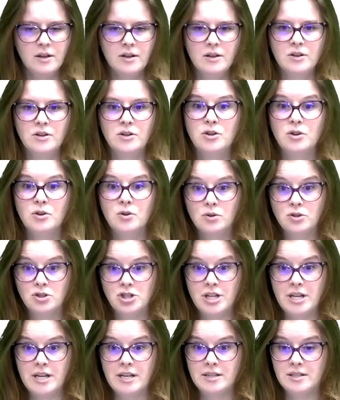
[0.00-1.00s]
Google
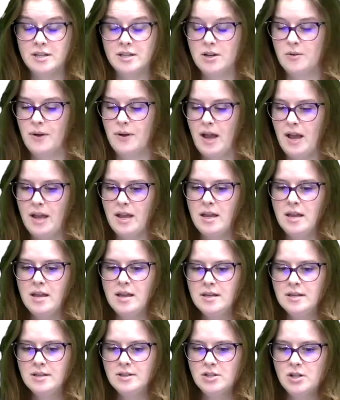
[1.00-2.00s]
Sheet, okay?
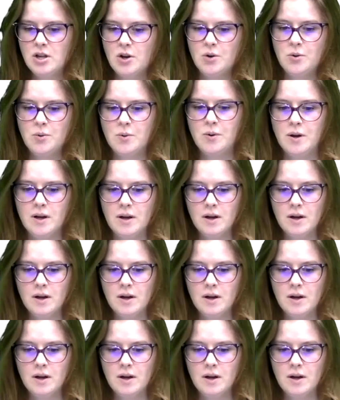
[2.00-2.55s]
So